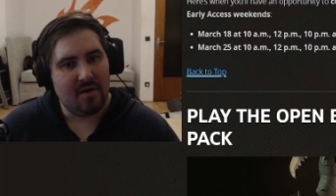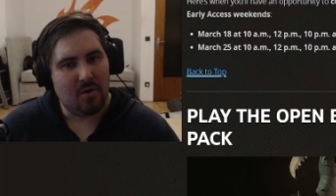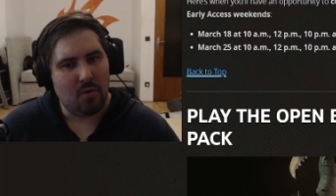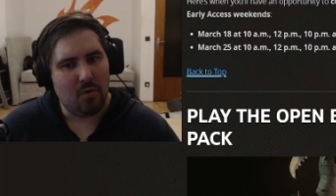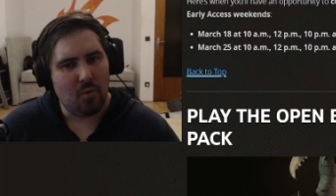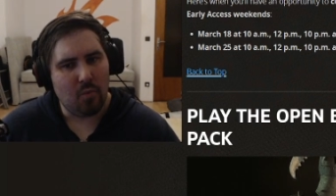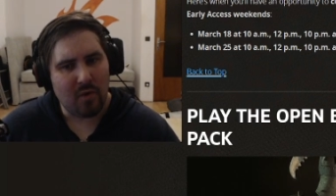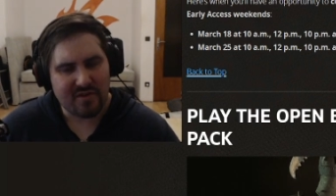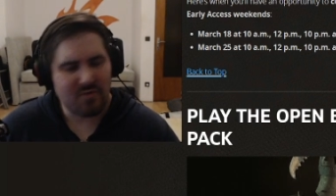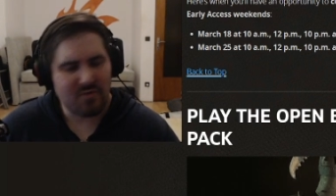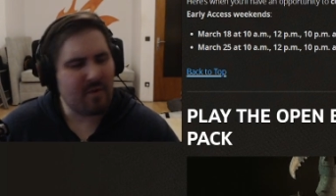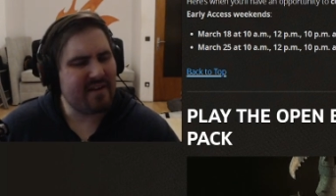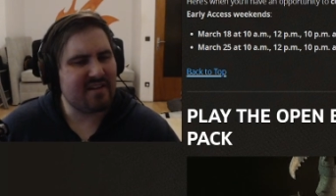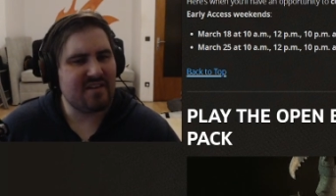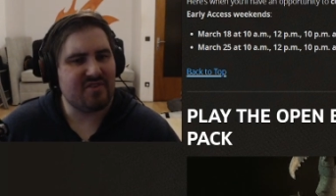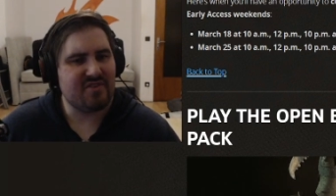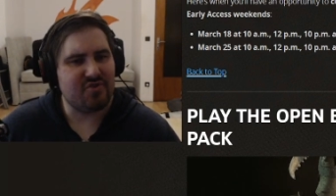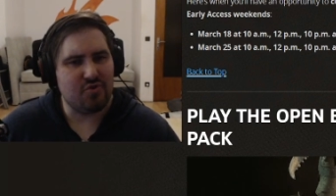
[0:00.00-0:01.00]
what do I
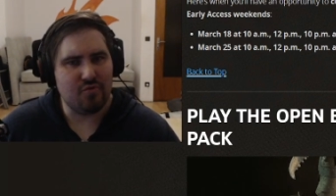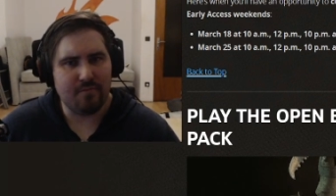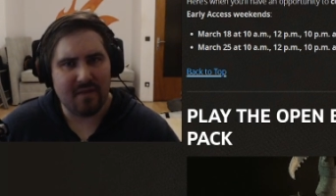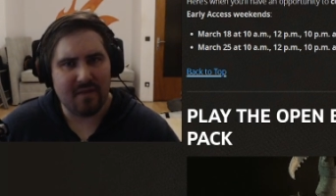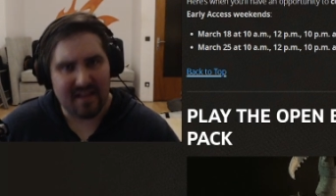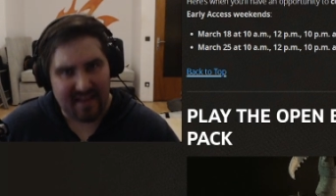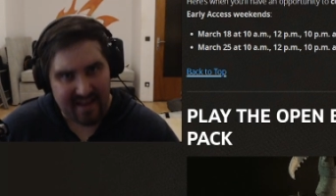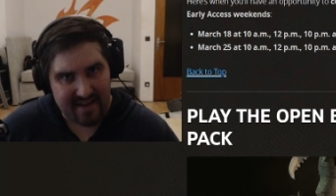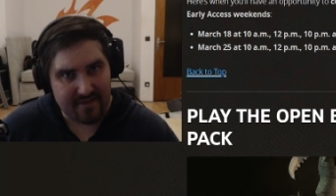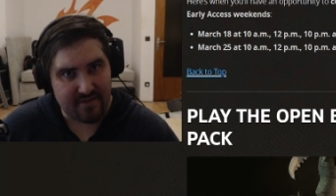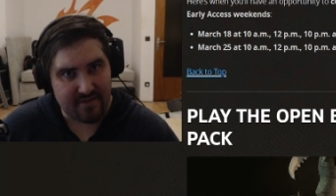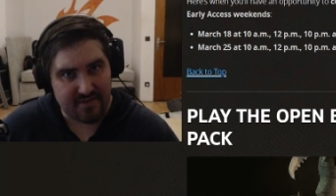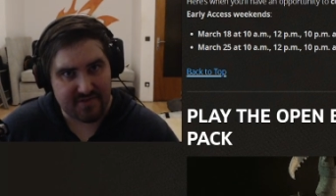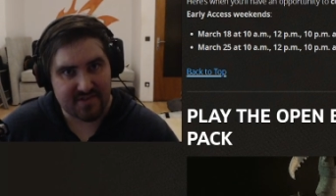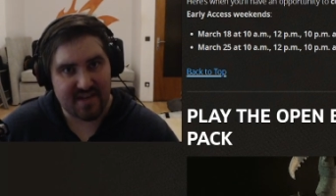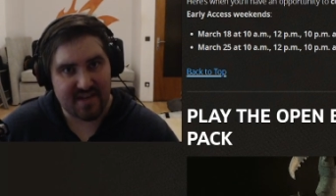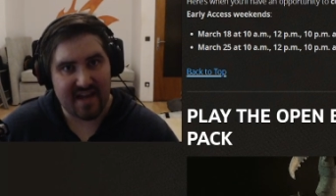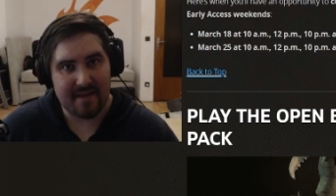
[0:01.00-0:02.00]
need to play
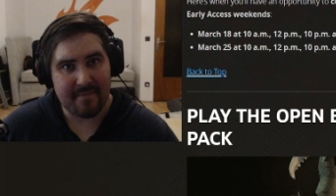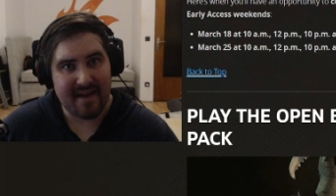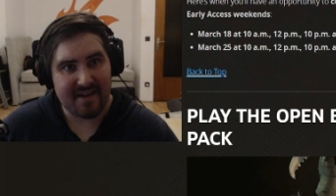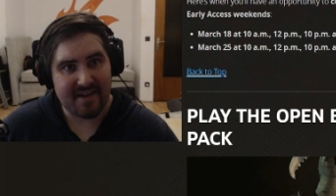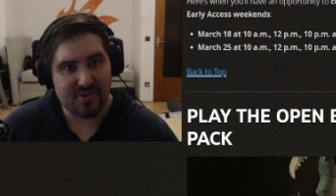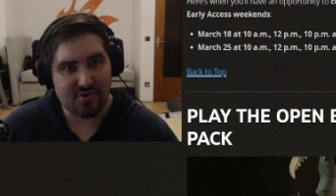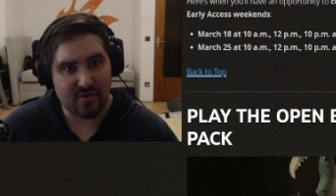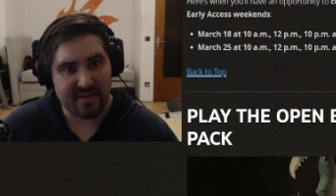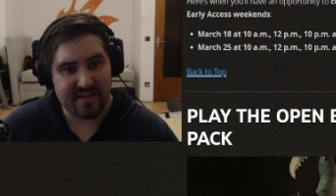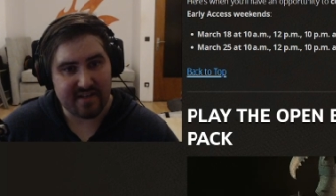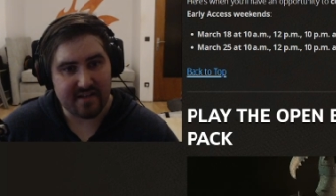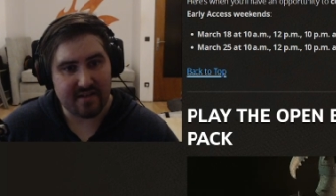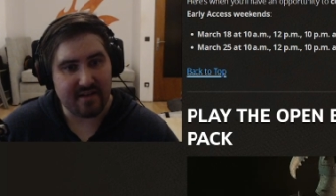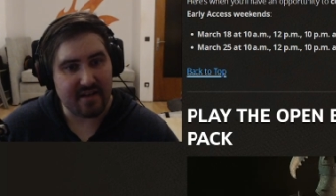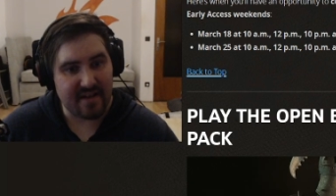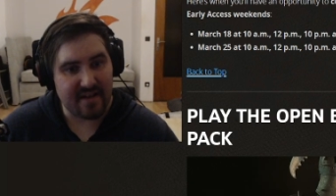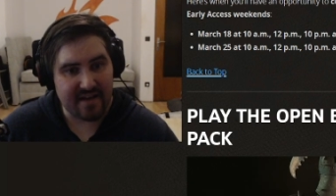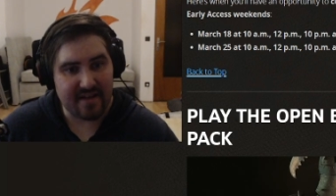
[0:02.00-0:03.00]
this game actually
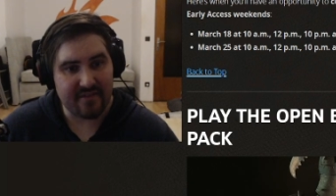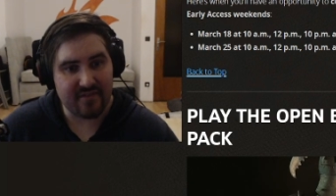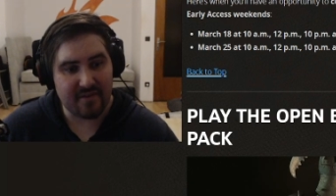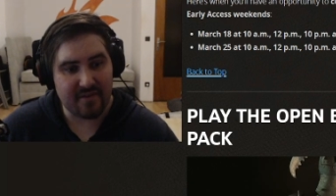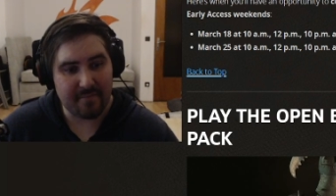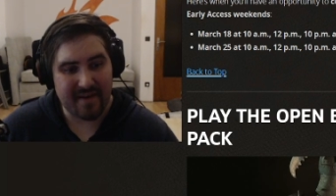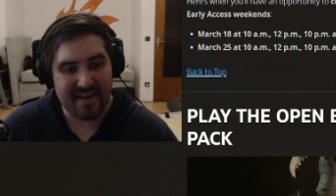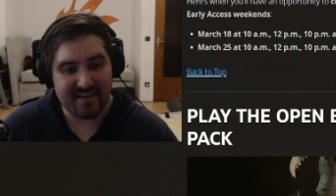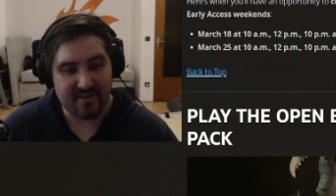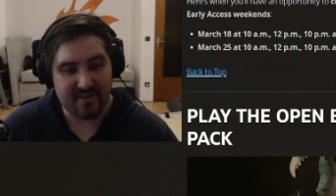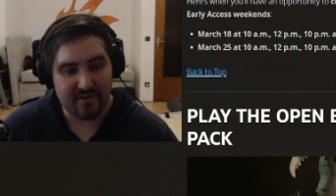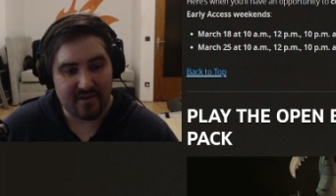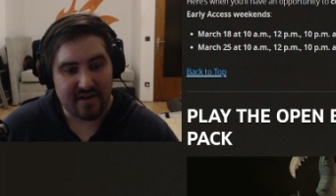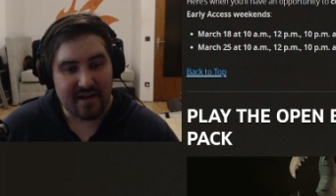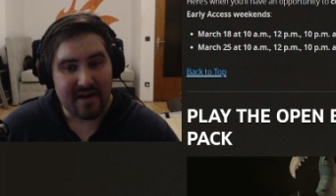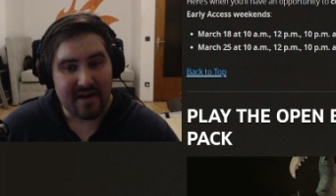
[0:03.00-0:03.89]
in the beta?